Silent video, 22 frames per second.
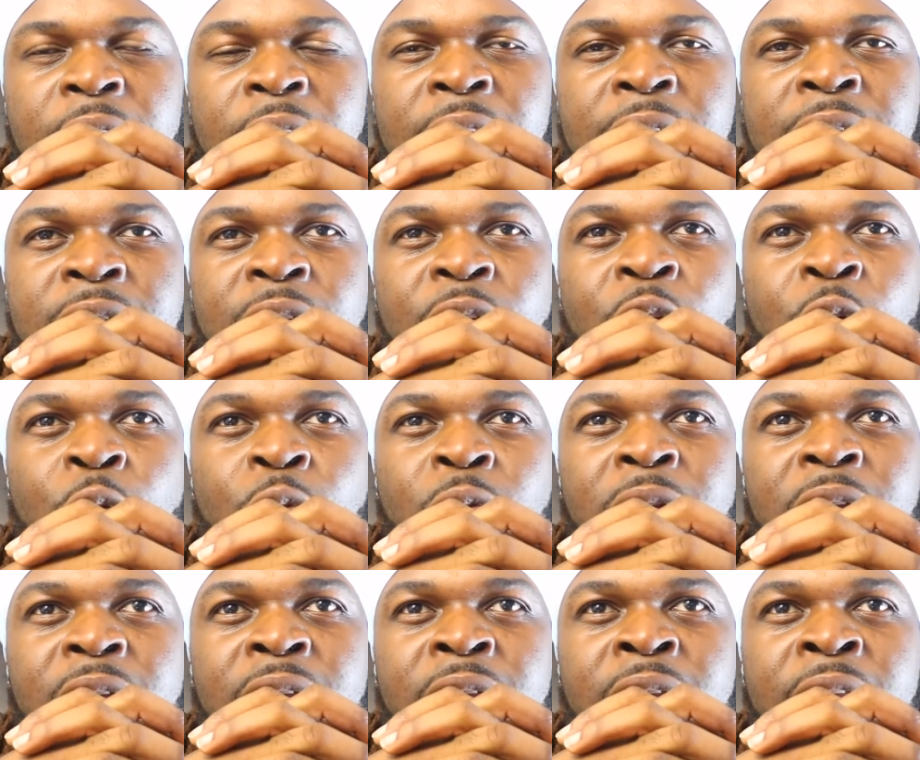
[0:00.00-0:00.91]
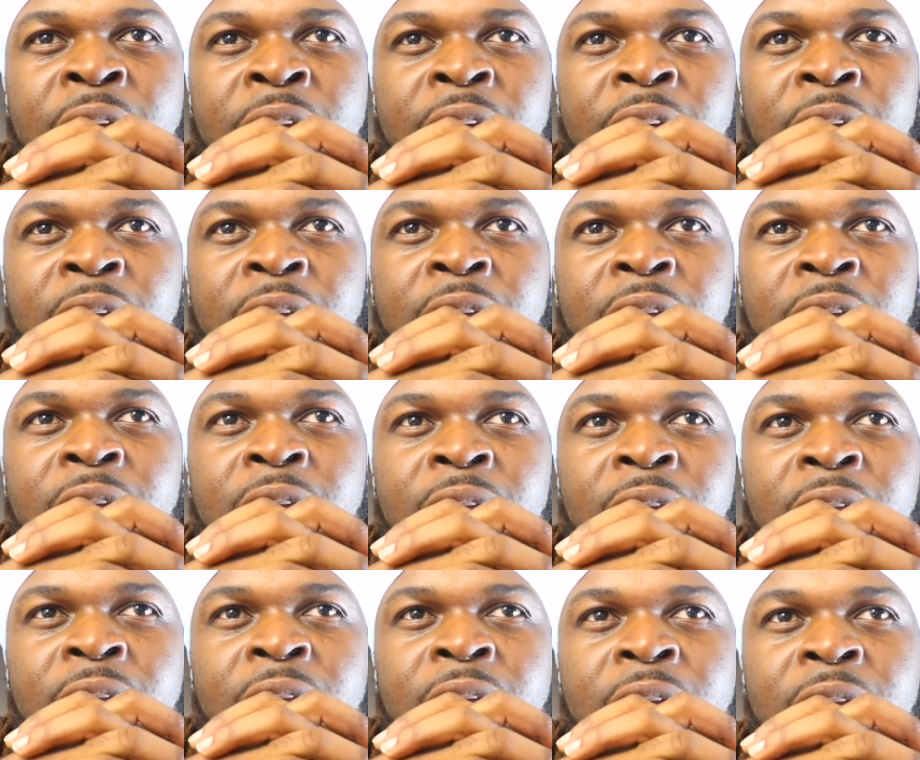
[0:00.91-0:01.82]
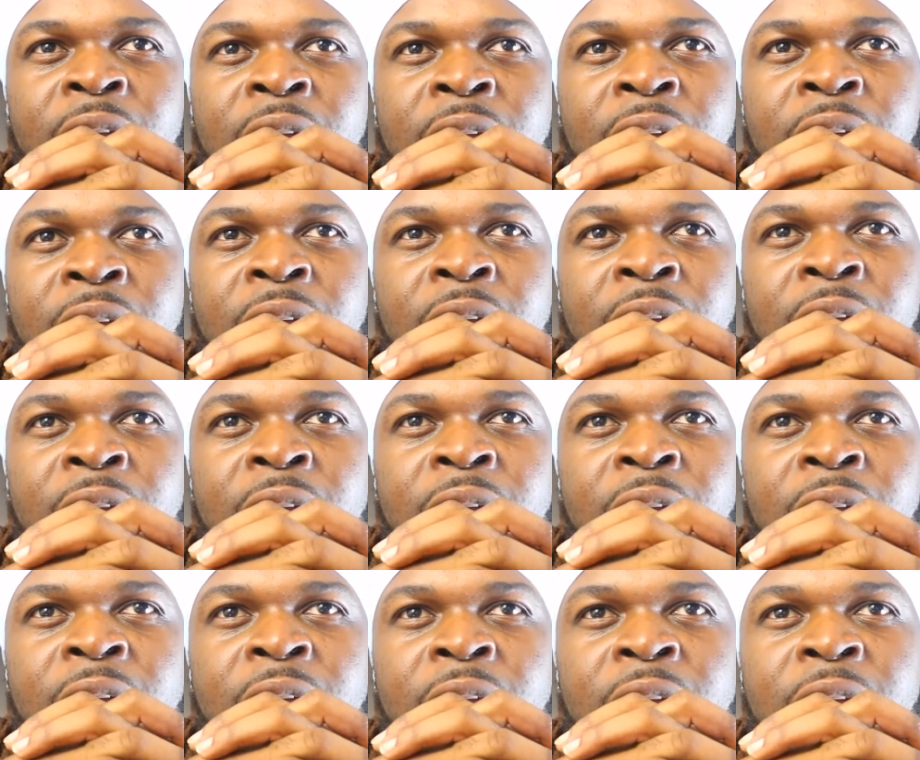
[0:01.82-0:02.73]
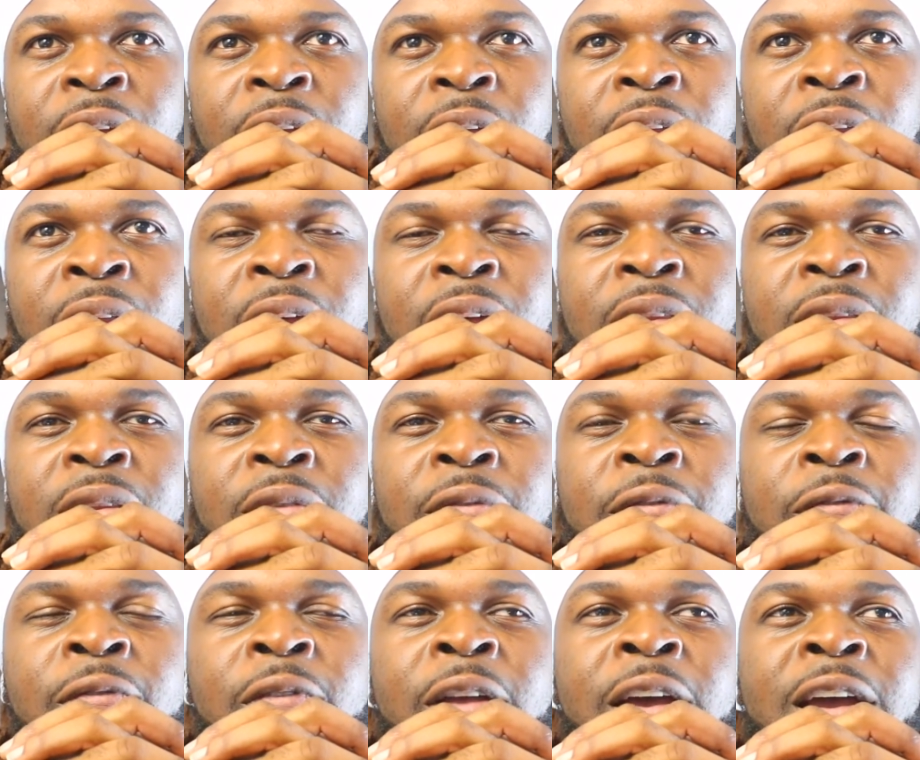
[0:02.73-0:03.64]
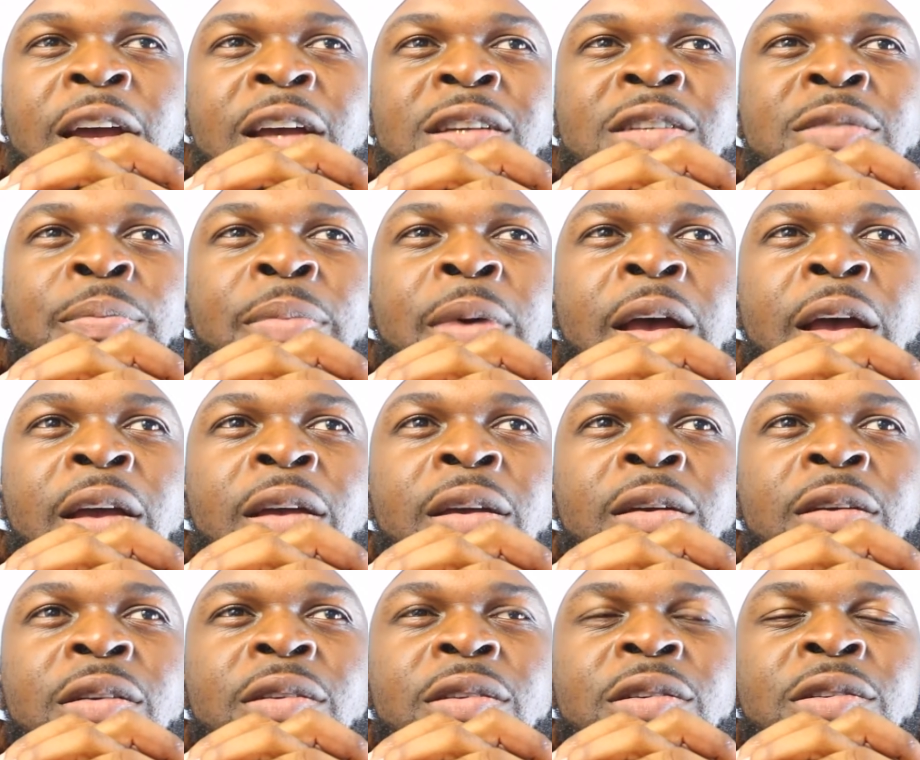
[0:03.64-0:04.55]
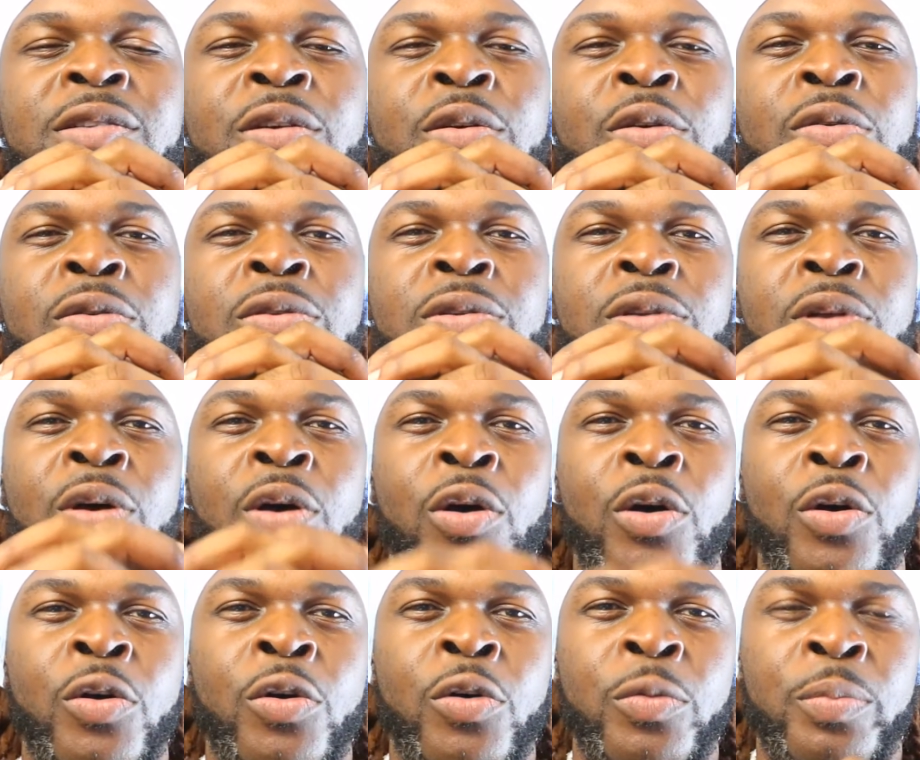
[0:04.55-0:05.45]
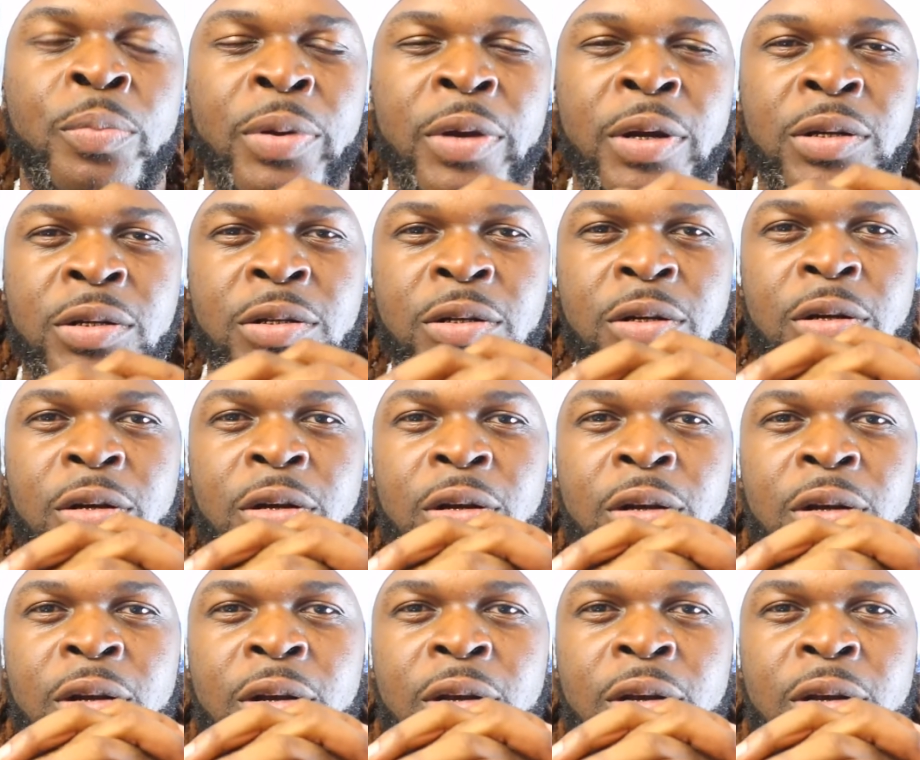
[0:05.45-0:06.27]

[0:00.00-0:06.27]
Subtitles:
It's only then that the flashback shows the whole picture,